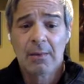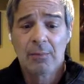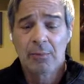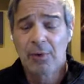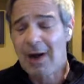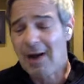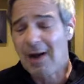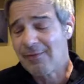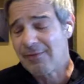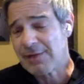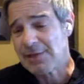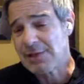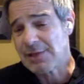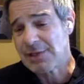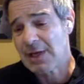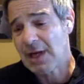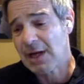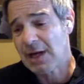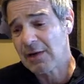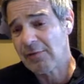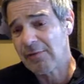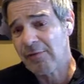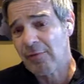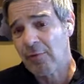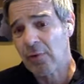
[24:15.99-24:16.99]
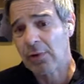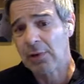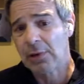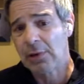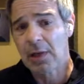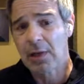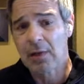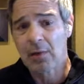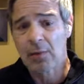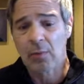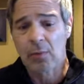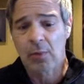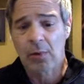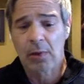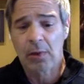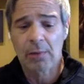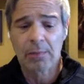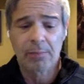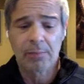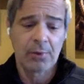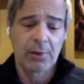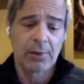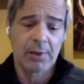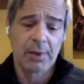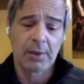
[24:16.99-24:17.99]
Profit's not a four letter
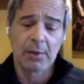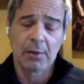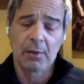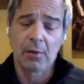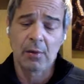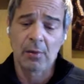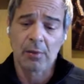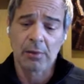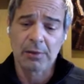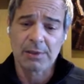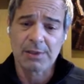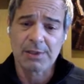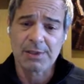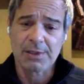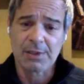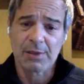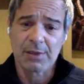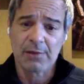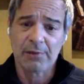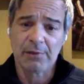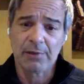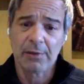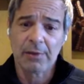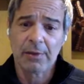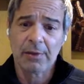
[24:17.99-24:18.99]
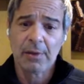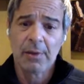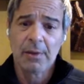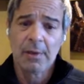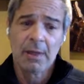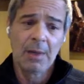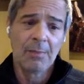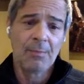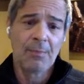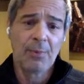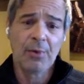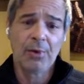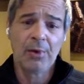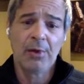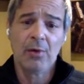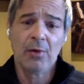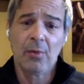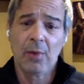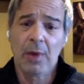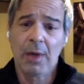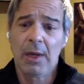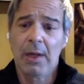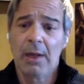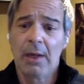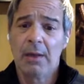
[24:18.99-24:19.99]
word. Put it in gold and silver and put it
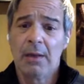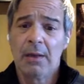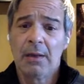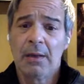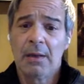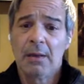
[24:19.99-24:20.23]
away.